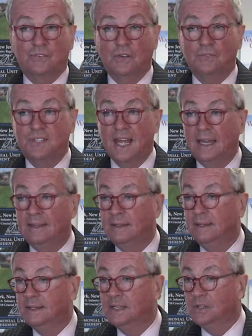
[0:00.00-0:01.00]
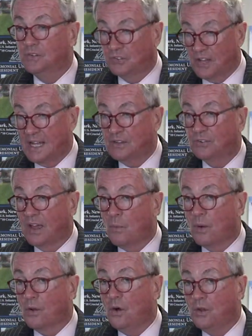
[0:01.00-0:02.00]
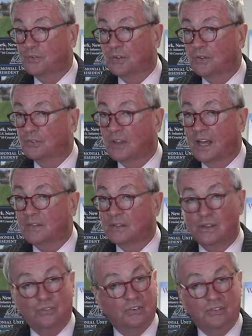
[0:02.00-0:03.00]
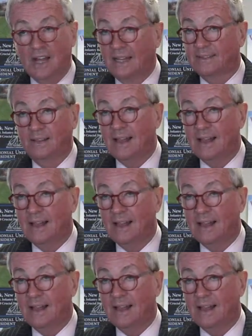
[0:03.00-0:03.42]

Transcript: just for official events and costs. The state committee says